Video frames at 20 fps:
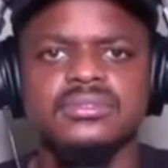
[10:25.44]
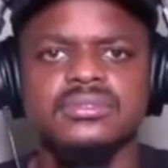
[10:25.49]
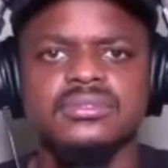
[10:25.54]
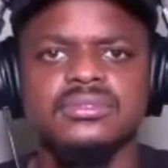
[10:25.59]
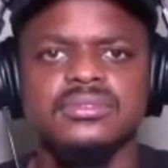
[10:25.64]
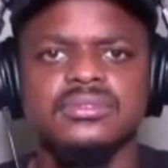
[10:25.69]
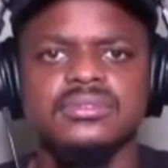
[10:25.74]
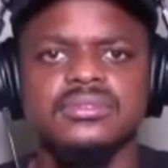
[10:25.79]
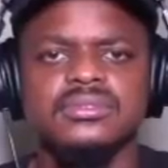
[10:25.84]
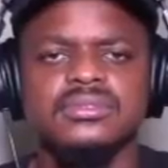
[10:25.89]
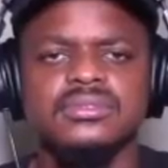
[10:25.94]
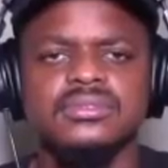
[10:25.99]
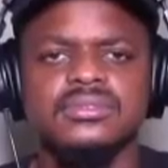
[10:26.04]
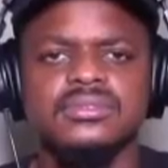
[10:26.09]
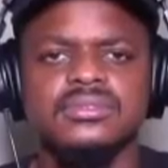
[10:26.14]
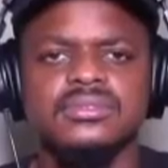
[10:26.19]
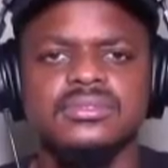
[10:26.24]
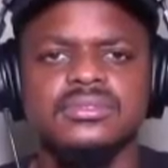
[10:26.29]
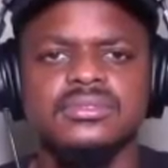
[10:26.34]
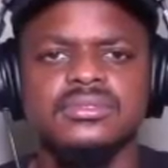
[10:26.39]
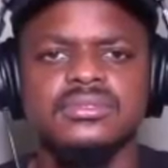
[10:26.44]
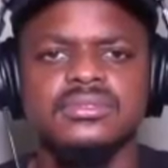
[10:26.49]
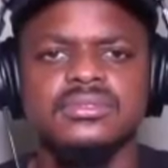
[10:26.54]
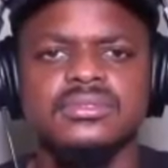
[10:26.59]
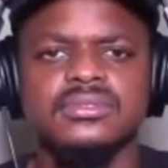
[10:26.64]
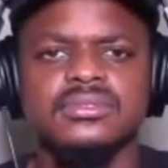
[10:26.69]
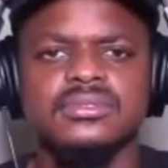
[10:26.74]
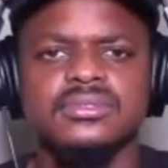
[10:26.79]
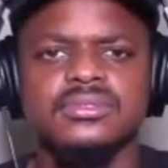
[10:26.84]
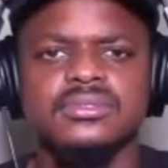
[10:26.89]

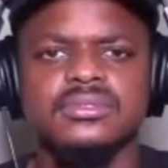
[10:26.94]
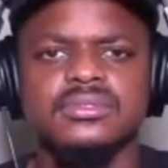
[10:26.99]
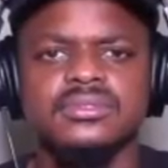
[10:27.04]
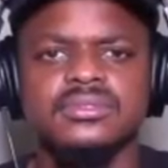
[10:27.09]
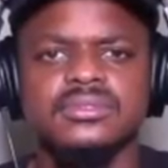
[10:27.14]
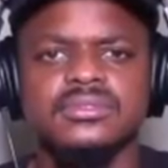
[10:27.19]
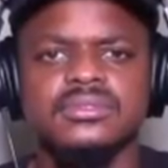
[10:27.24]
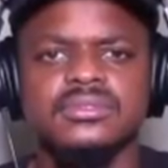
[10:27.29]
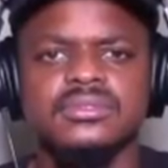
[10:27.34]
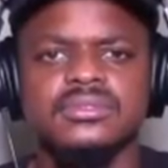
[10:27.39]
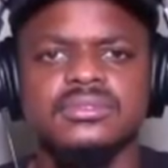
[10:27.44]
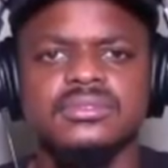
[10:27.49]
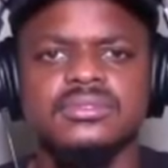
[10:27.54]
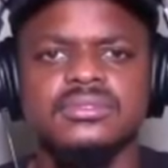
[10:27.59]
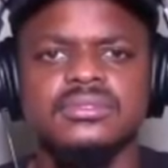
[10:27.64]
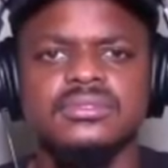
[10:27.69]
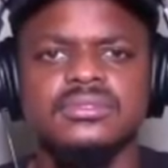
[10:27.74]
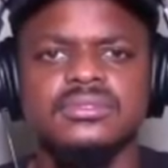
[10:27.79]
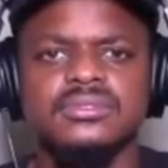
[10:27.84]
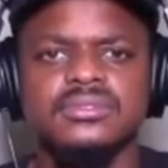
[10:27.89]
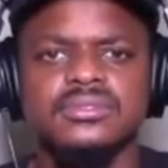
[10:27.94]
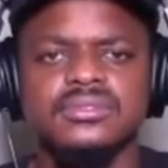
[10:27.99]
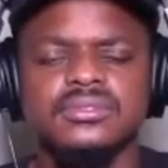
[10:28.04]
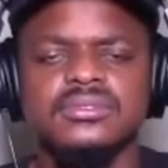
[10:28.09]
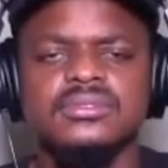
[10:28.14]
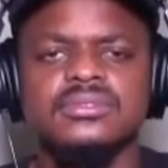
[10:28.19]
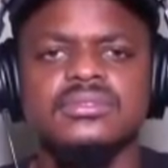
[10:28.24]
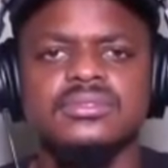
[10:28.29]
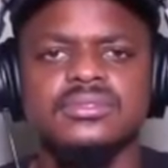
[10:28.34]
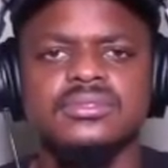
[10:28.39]

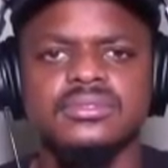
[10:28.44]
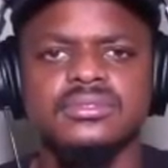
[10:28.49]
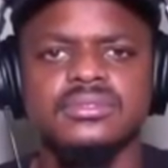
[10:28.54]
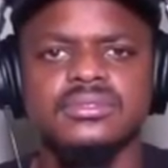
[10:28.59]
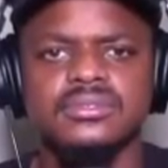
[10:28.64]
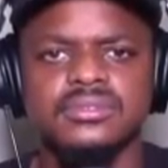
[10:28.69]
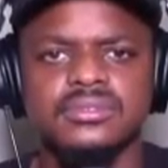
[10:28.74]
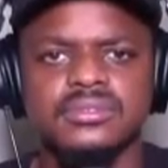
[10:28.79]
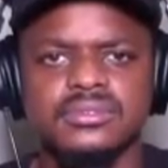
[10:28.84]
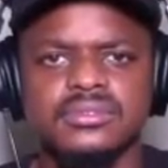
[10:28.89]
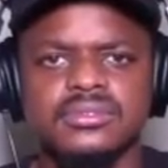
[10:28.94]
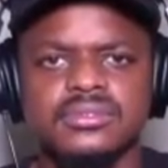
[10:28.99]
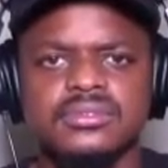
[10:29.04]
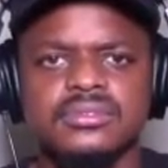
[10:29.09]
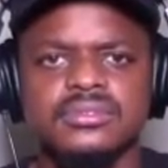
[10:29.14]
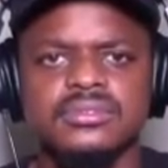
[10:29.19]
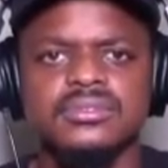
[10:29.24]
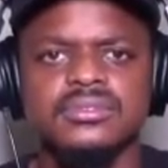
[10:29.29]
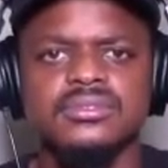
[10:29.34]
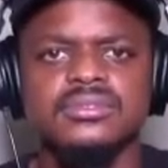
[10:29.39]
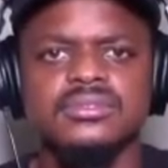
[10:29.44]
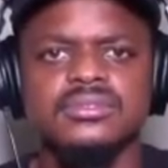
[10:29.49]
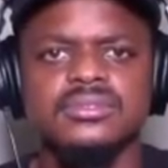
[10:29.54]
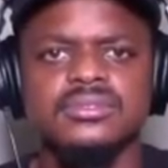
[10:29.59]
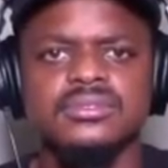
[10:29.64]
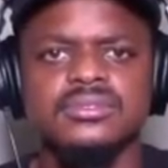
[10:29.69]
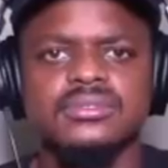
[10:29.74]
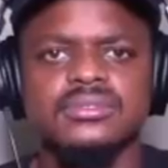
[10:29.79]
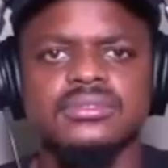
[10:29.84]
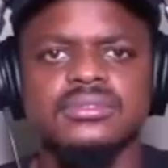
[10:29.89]

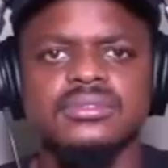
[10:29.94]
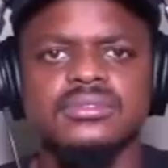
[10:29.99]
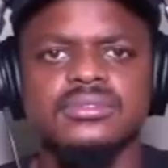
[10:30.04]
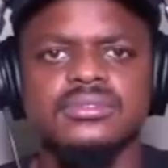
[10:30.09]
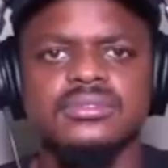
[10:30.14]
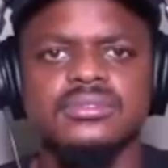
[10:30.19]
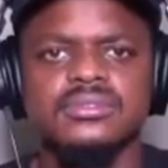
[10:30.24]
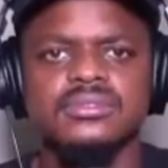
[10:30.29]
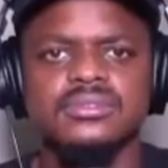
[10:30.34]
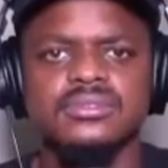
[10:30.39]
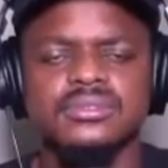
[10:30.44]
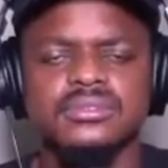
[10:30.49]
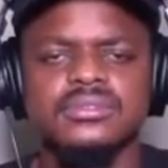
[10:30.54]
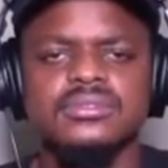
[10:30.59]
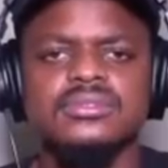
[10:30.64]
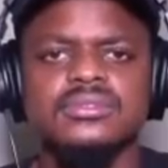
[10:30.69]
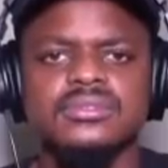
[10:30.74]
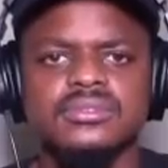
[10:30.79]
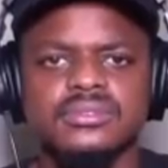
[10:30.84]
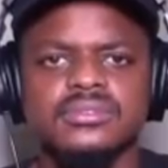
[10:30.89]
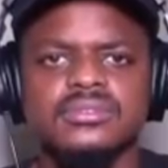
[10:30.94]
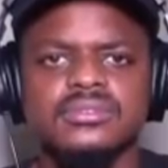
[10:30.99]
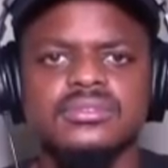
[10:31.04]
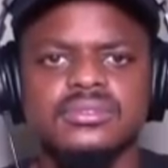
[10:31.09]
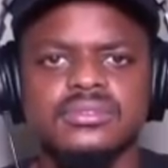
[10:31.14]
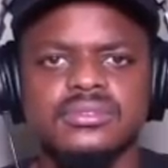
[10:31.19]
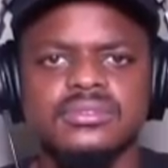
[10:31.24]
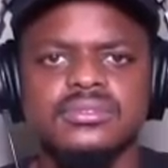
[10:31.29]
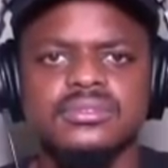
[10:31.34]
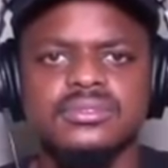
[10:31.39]

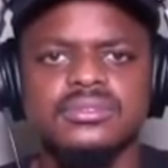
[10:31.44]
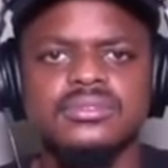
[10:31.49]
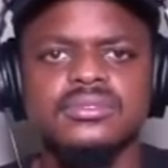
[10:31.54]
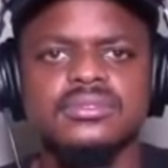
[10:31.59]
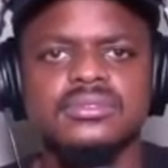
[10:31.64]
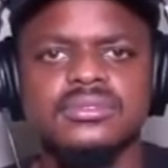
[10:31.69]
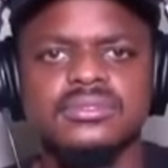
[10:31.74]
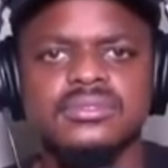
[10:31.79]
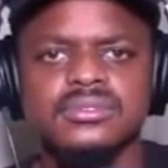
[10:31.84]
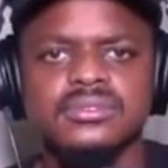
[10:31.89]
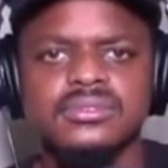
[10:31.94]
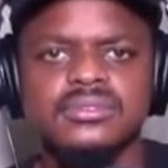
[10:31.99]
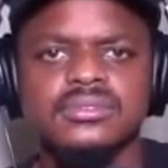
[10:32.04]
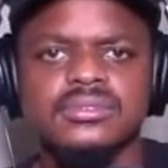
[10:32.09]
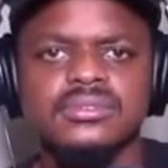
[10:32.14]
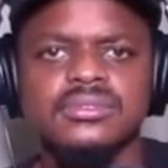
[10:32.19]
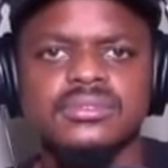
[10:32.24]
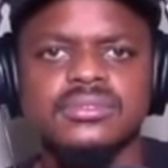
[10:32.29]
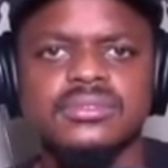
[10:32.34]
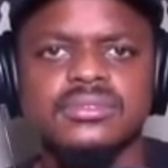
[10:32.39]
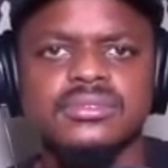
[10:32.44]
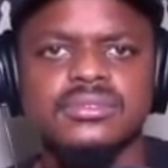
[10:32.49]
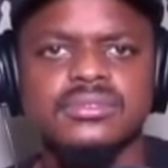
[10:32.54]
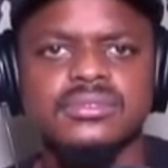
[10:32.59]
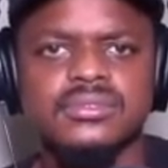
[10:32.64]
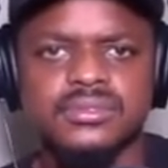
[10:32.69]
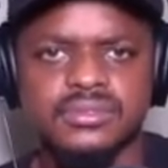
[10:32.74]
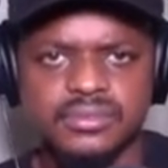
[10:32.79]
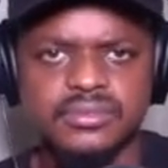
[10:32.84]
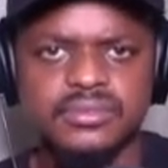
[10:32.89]

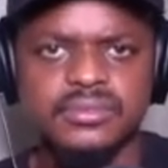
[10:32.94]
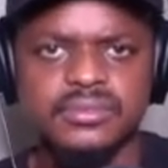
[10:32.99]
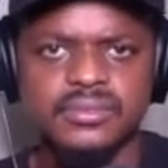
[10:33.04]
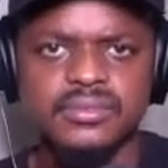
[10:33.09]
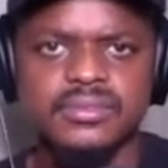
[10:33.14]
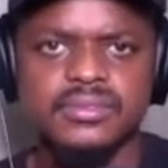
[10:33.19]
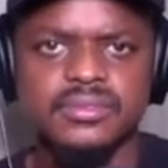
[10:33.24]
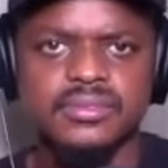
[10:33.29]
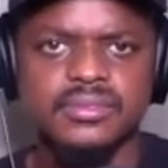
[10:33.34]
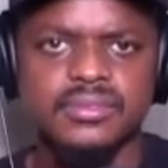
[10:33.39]
(not speaking)